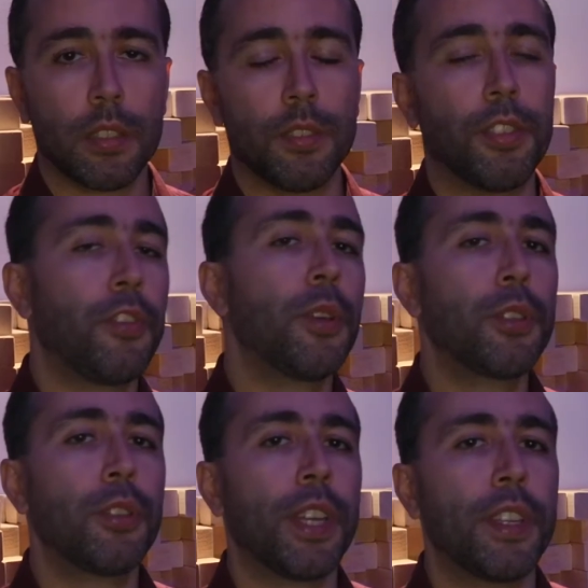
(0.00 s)

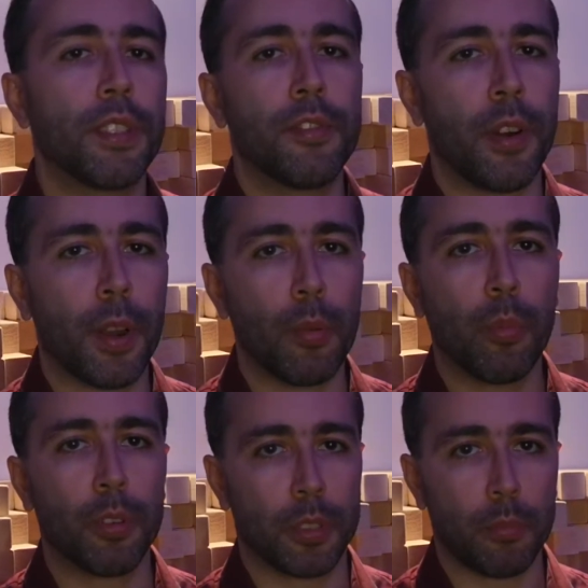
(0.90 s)
Diffusion is a very
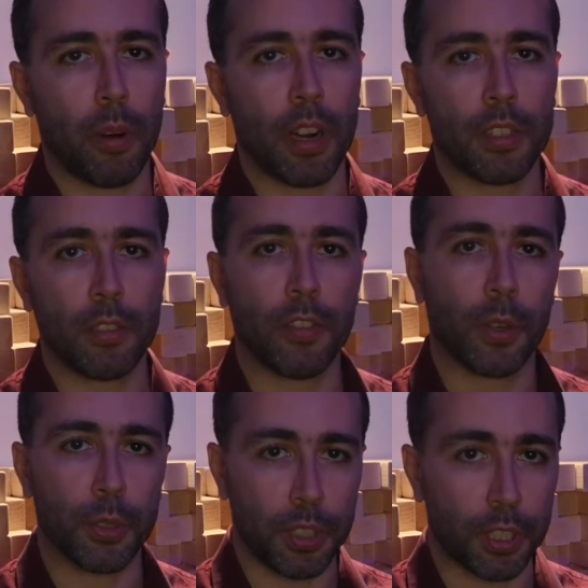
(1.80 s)
important part of
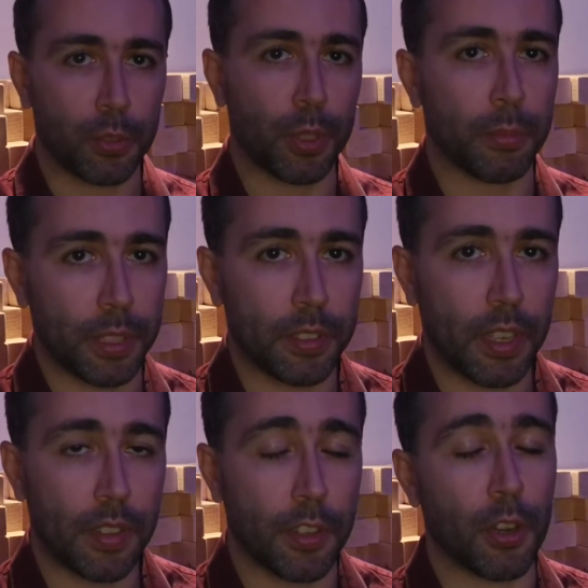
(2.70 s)
acoustic treatment,
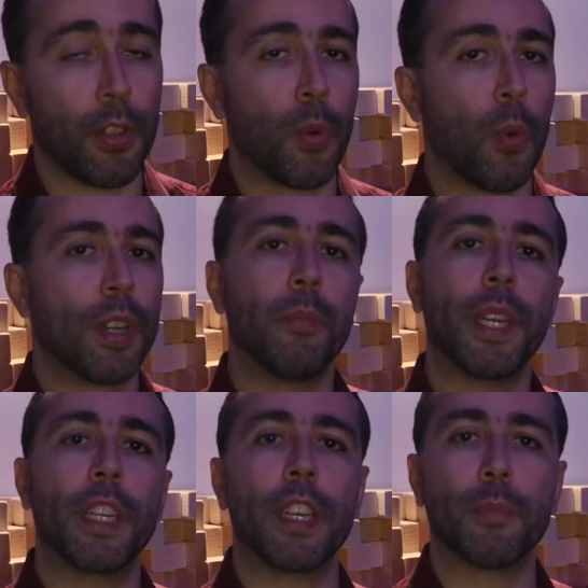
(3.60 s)
the other one
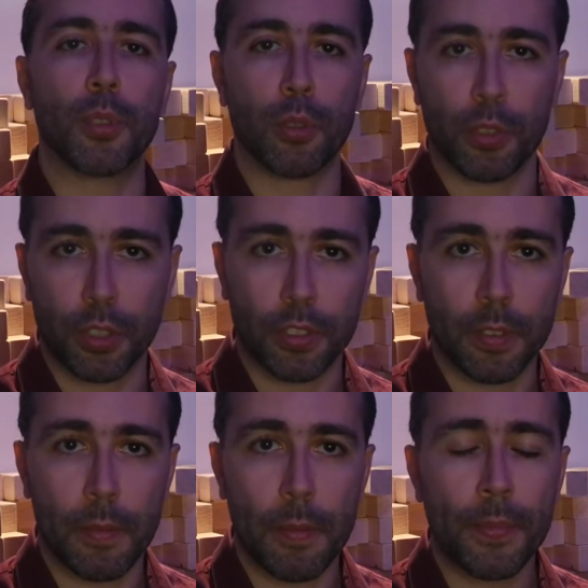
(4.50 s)
being absorption.
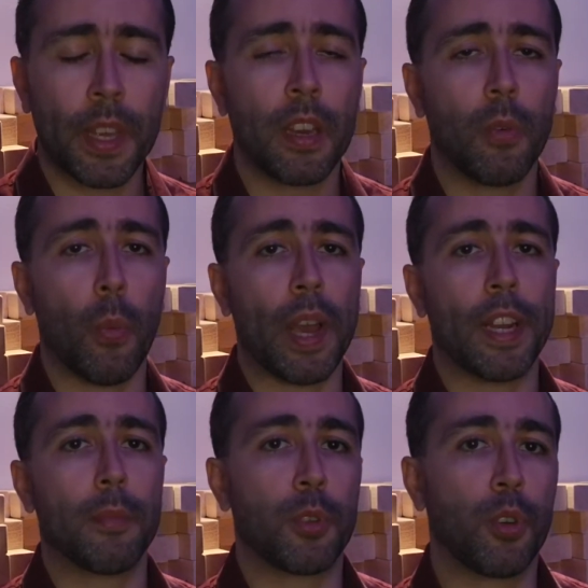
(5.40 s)
While
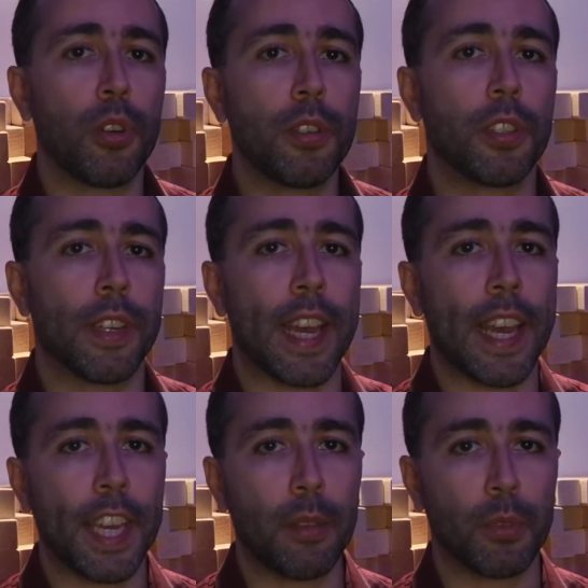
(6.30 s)
absorption
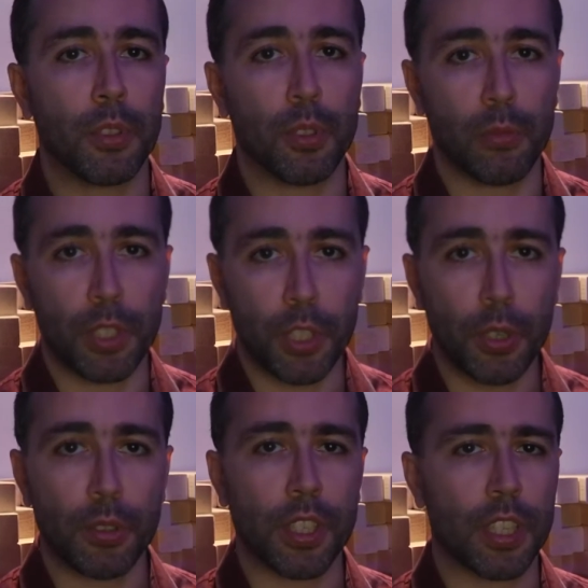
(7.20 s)
aims to
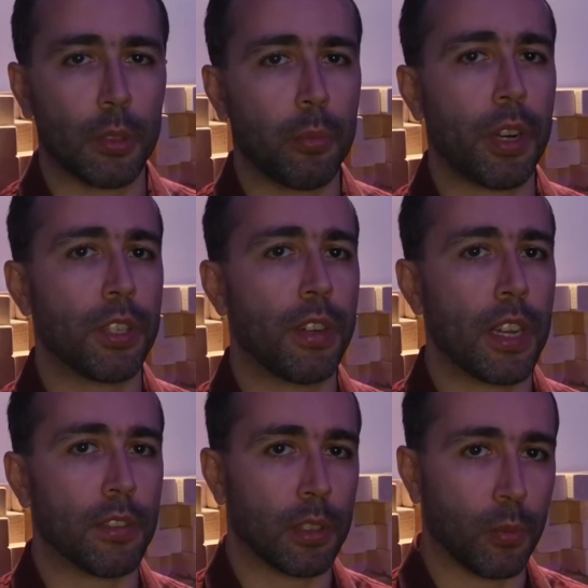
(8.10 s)
reduce the sound pressure
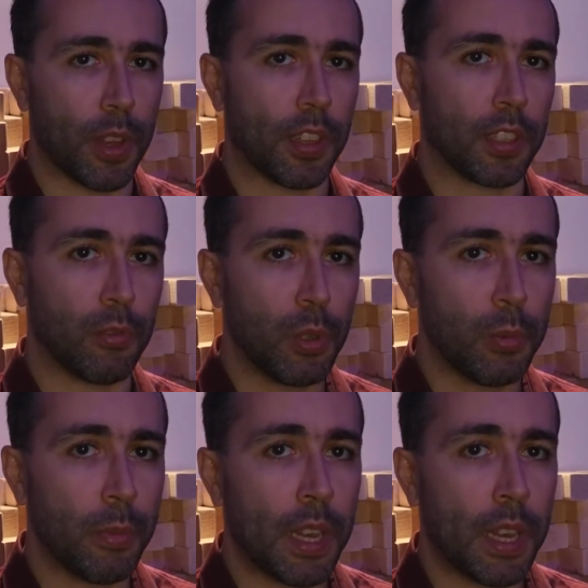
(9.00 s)
level within a room,